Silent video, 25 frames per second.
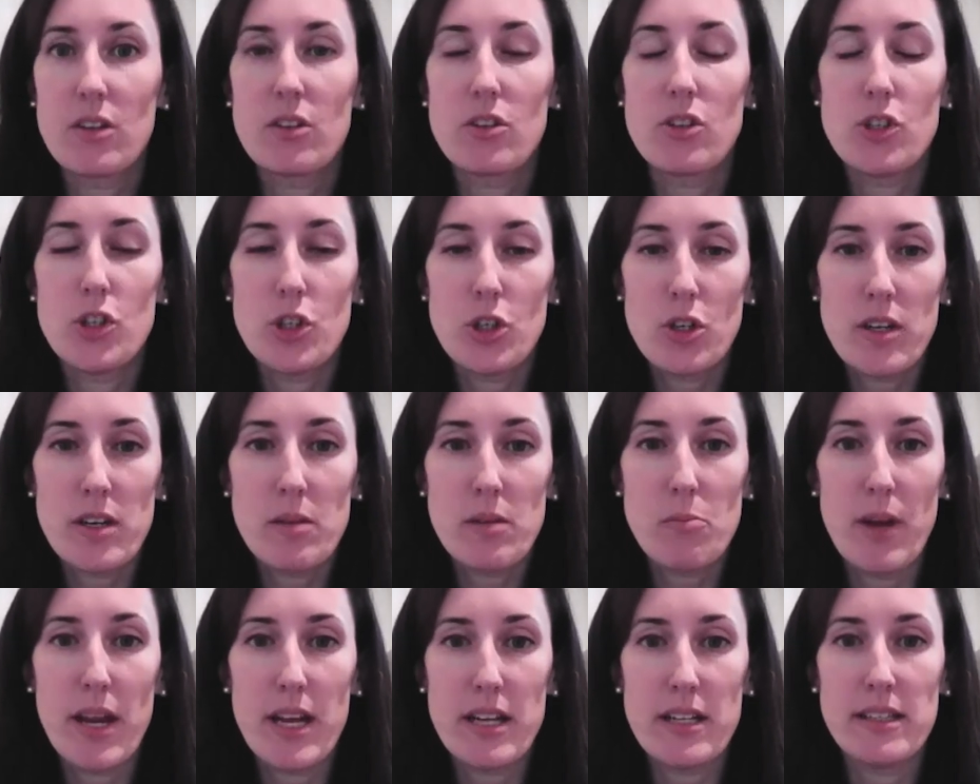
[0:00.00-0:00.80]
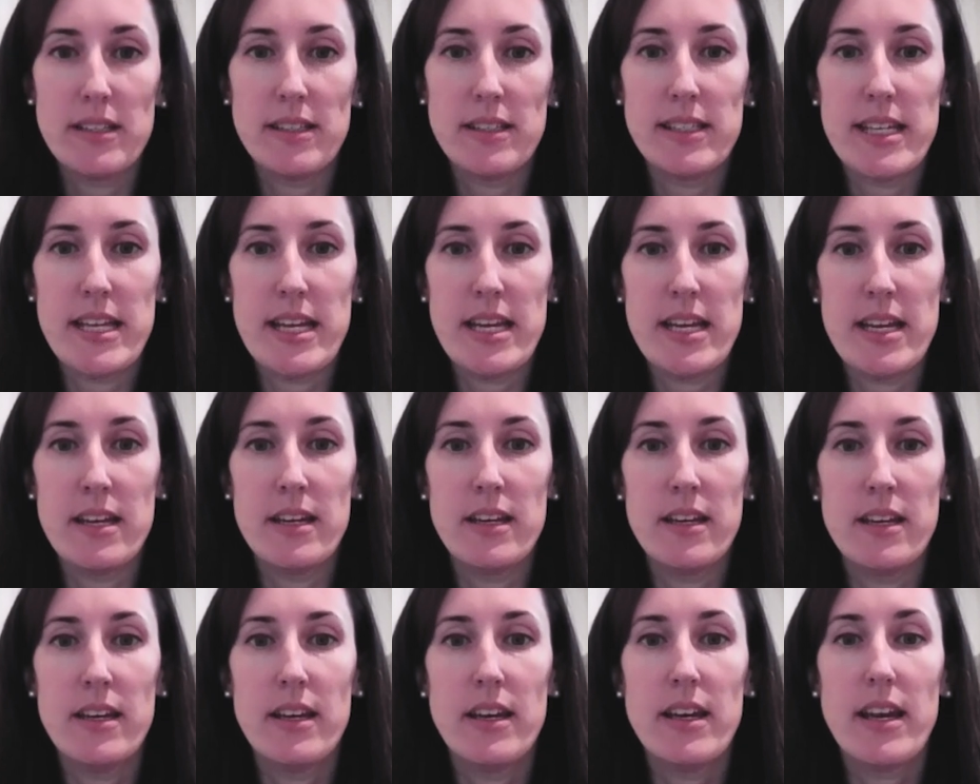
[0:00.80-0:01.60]
during pregnancy,
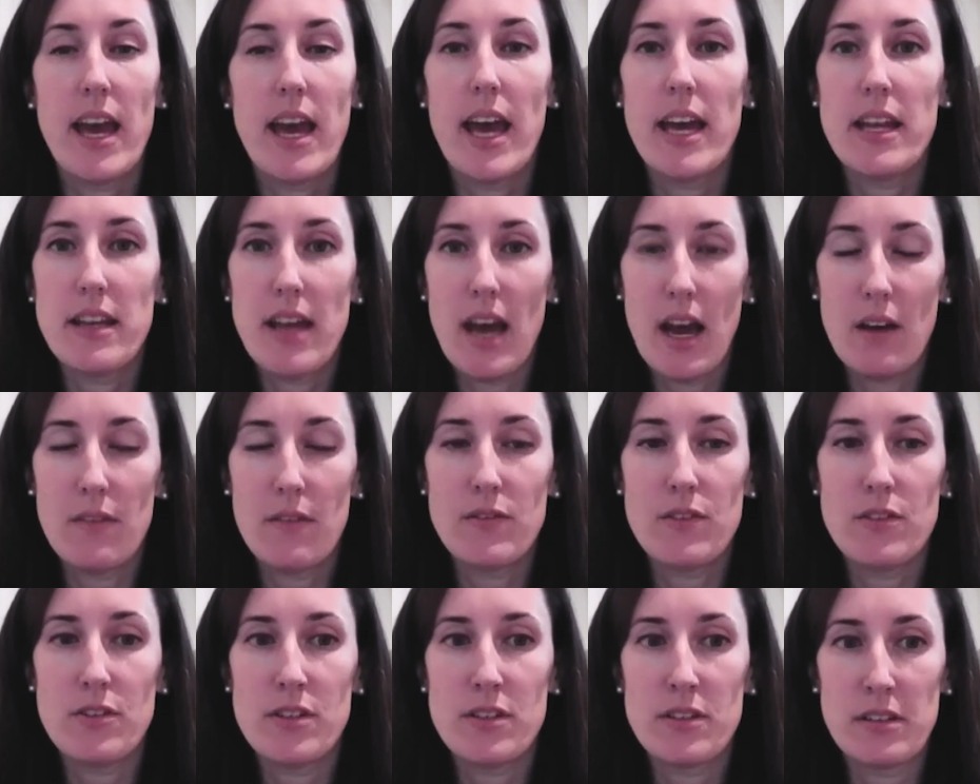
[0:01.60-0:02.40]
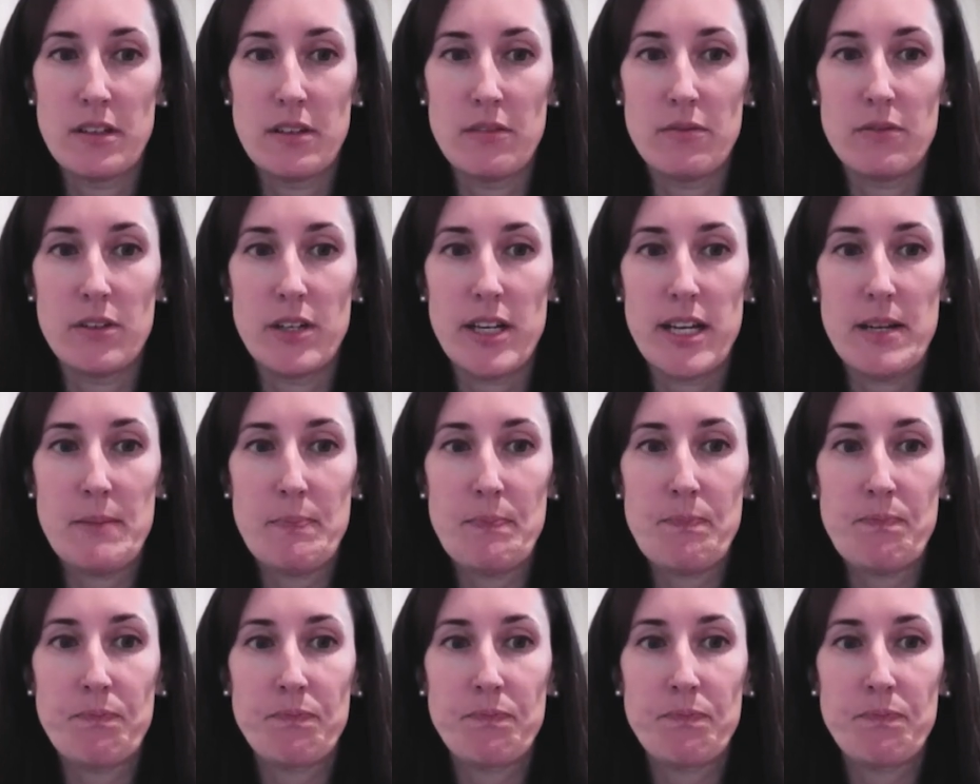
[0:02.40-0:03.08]
and after delivery.